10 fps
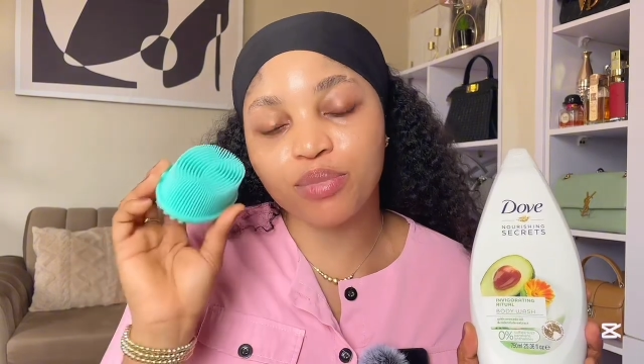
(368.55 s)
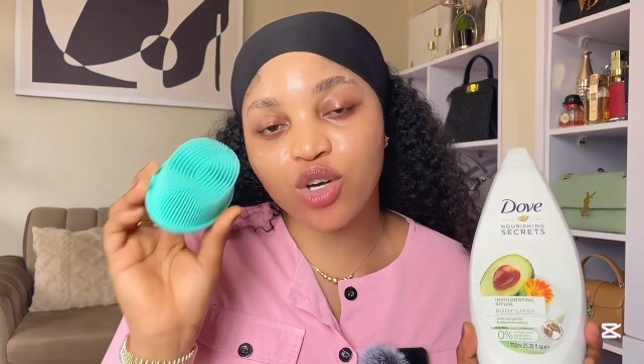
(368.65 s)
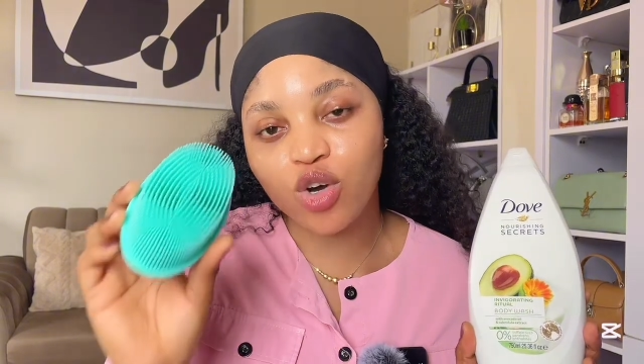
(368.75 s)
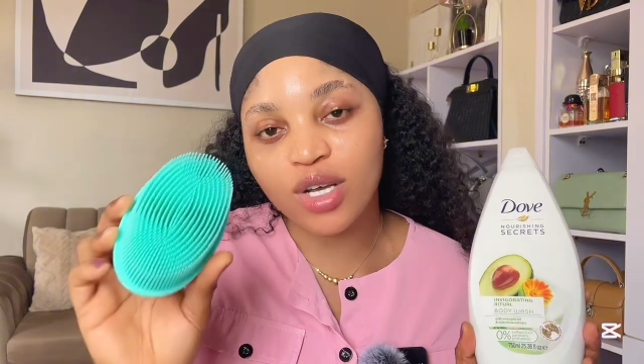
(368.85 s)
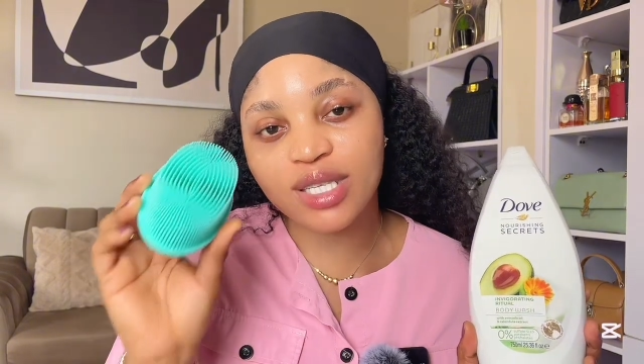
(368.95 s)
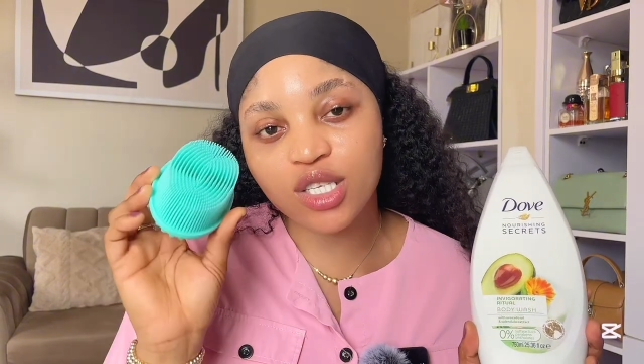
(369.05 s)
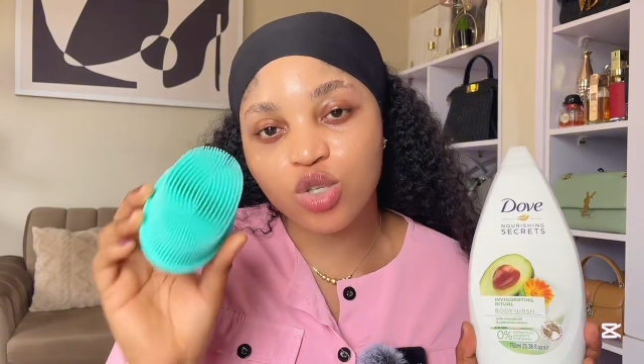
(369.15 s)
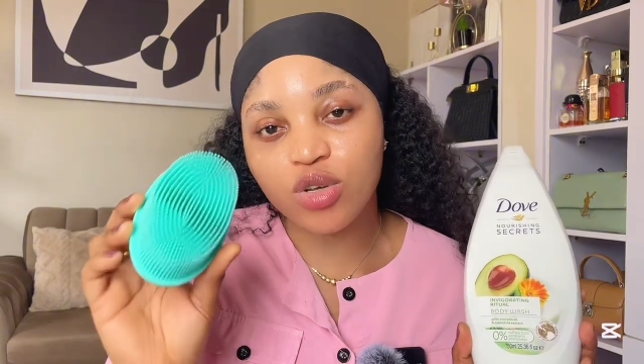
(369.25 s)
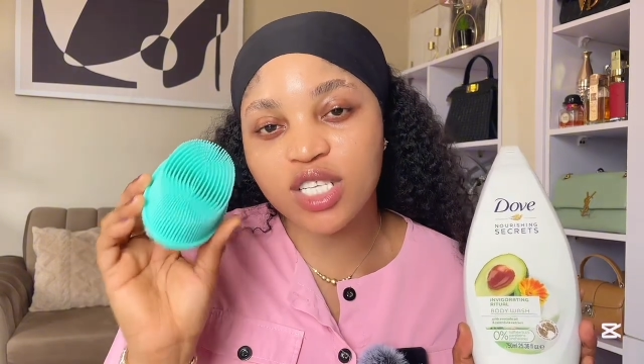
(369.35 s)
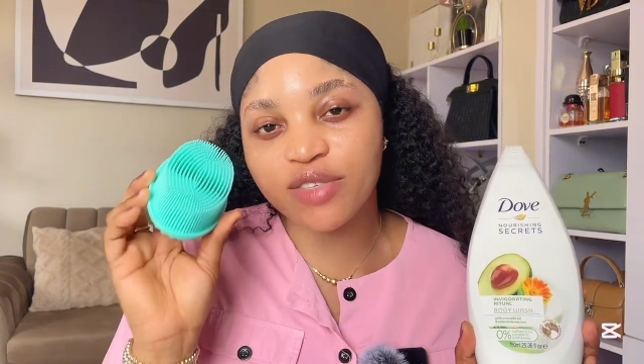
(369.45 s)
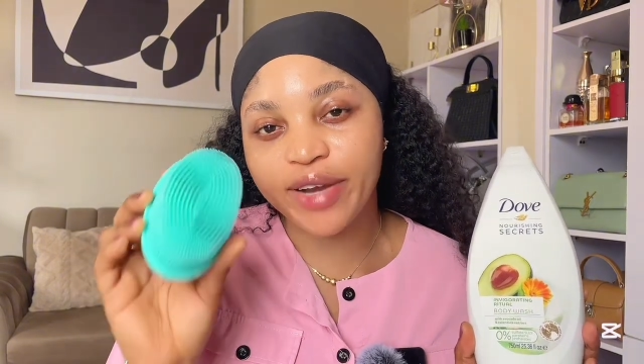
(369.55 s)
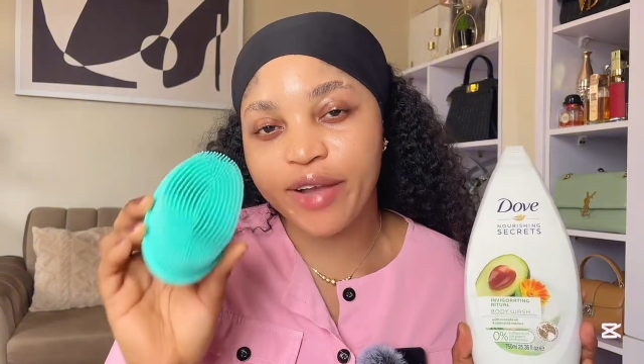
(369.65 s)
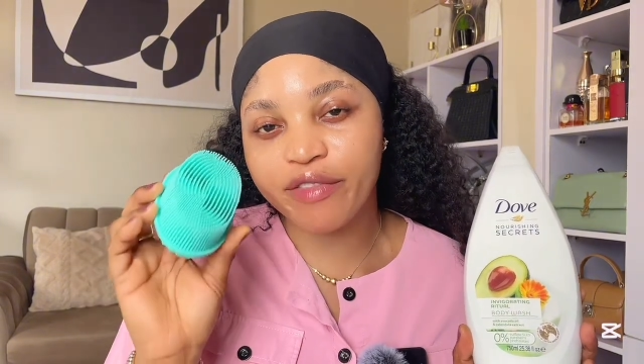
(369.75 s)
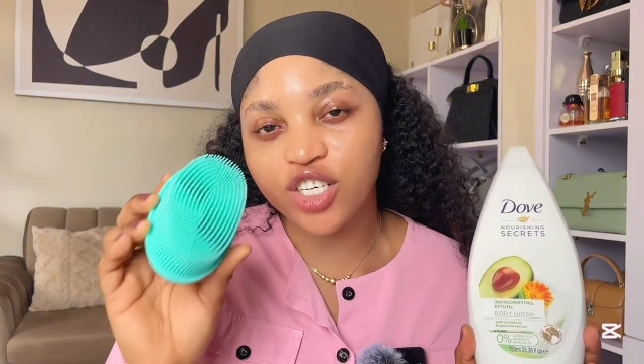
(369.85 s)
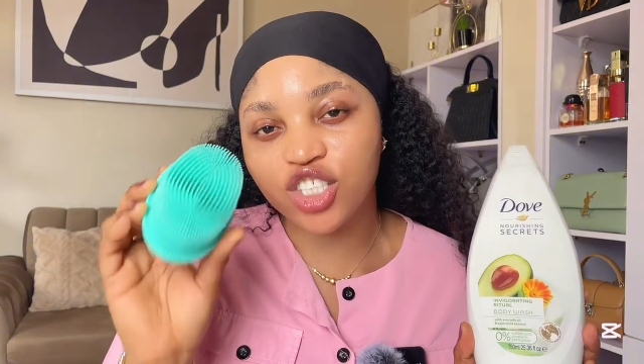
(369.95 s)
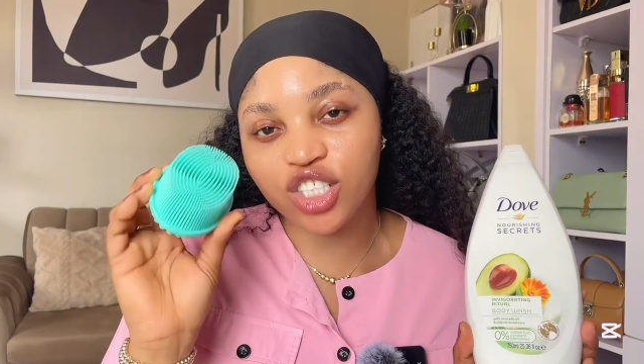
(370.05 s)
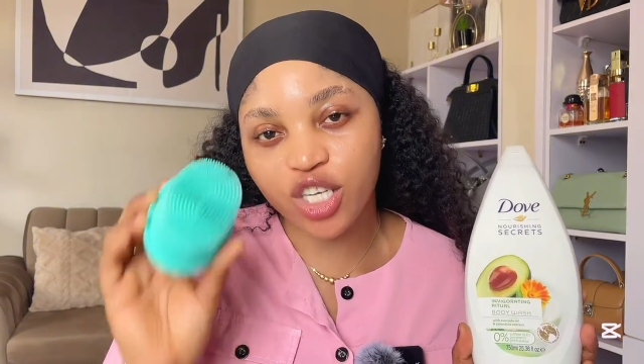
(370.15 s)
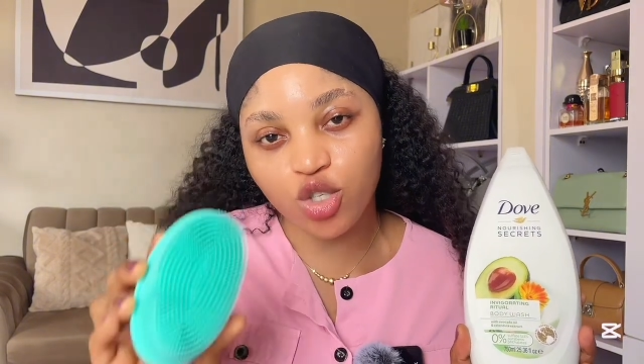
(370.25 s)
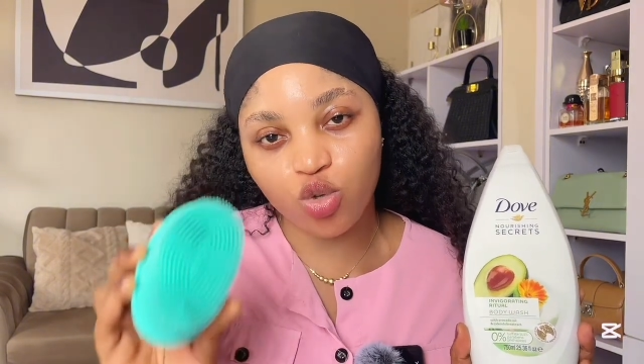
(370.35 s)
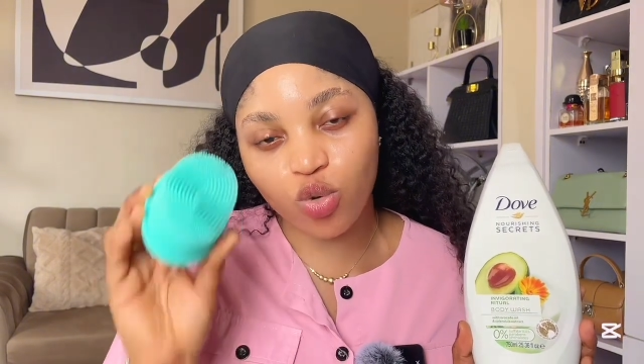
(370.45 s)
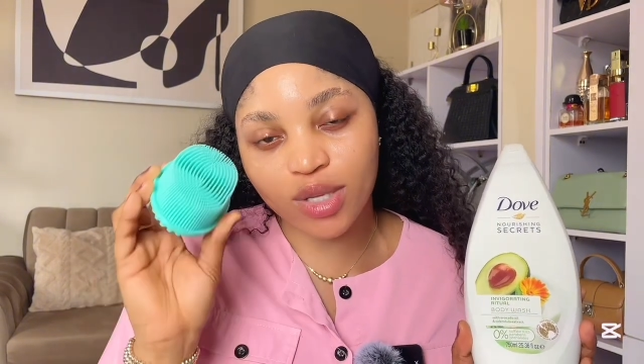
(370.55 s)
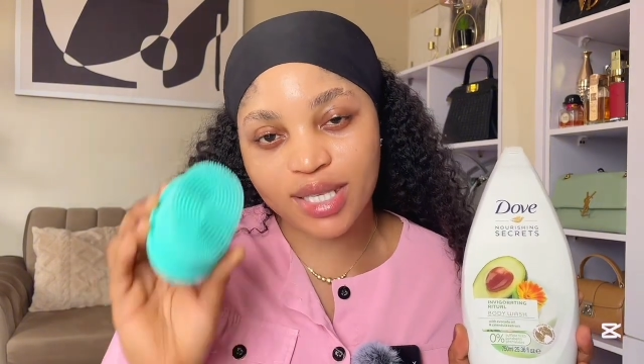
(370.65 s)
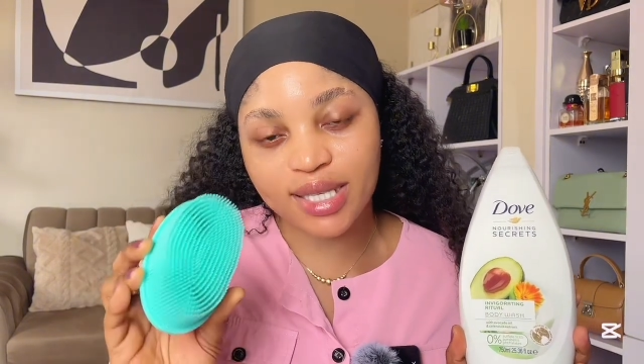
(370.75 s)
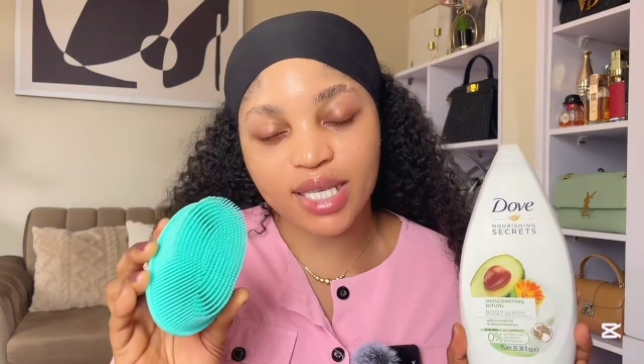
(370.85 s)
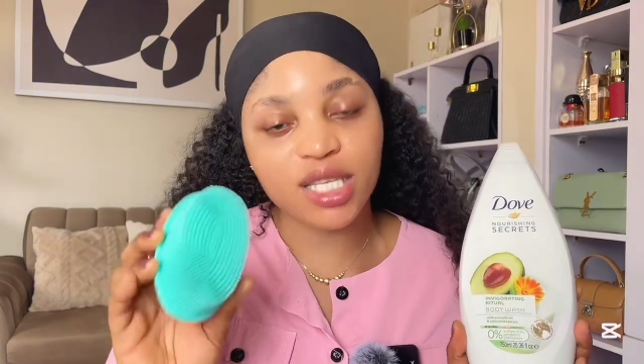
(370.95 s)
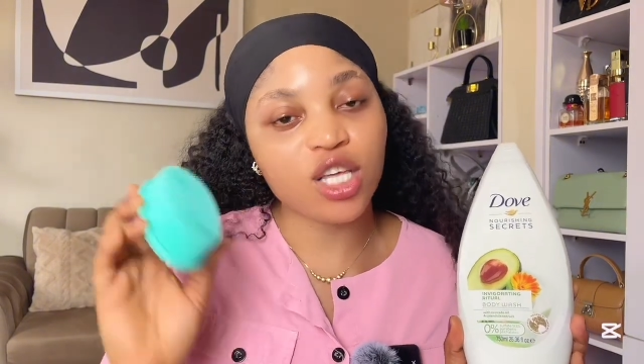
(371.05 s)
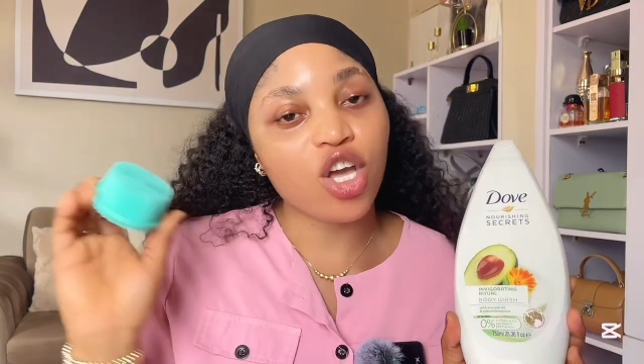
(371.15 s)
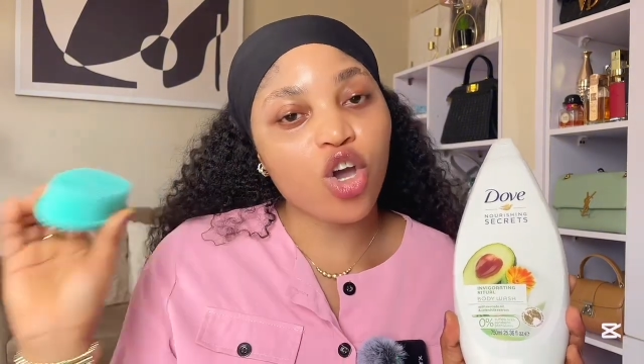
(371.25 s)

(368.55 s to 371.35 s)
because this one is very, very gentle on the skin